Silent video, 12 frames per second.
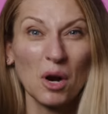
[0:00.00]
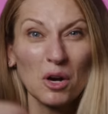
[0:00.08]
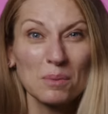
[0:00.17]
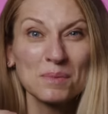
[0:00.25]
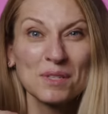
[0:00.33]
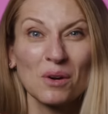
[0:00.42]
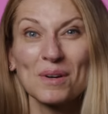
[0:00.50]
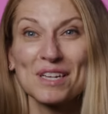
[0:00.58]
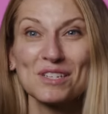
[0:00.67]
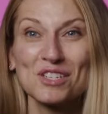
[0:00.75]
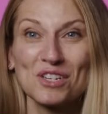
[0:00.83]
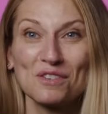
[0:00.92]
barbs going
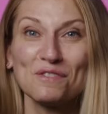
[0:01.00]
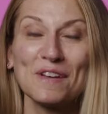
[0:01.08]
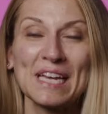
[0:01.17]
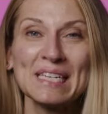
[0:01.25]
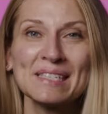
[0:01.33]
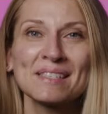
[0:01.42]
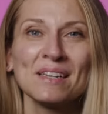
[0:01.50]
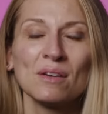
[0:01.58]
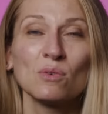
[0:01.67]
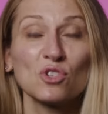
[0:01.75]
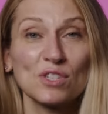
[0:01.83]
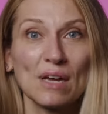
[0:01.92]
into your face,
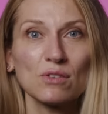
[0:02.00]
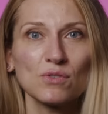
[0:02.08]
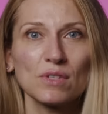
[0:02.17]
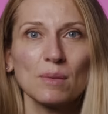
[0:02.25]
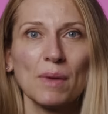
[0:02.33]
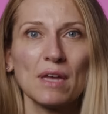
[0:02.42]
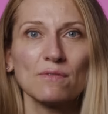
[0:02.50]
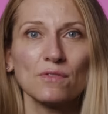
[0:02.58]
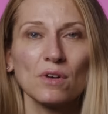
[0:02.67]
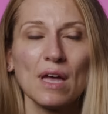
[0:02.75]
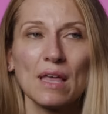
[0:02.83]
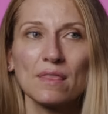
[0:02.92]
which sounds really
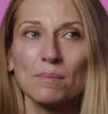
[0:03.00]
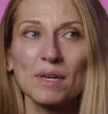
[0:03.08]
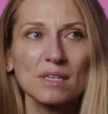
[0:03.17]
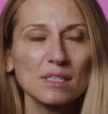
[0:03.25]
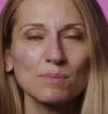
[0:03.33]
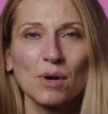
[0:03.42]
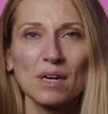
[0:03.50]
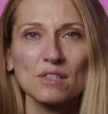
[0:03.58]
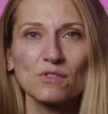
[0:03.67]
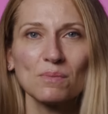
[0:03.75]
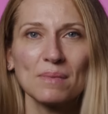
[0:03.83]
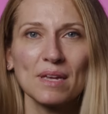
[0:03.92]
painful, and the biggest
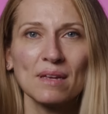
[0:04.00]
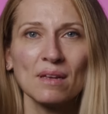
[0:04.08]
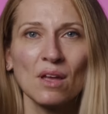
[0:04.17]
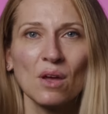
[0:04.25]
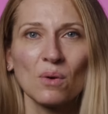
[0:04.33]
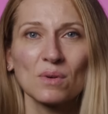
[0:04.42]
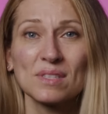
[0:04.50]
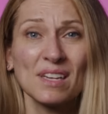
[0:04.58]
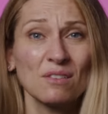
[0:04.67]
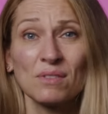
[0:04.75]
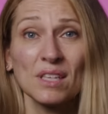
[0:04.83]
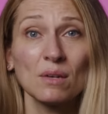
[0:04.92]
surprise for me was
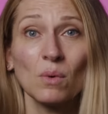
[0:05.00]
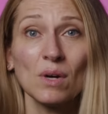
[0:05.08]
that it really